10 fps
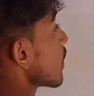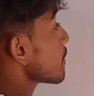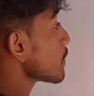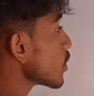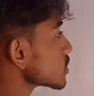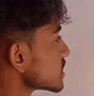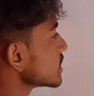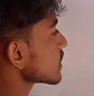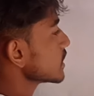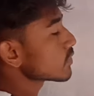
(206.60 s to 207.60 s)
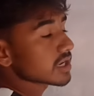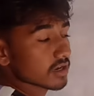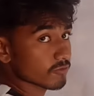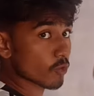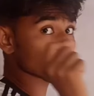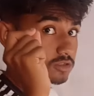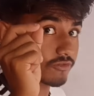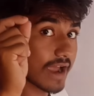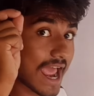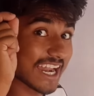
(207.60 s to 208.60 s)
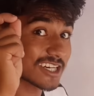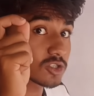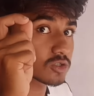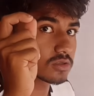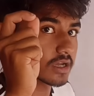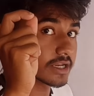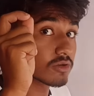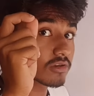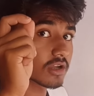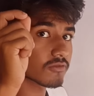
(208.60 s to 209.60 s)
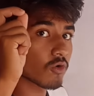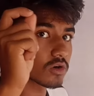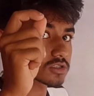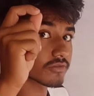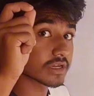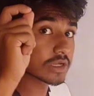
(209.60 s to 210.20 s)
opposing the nuclear force of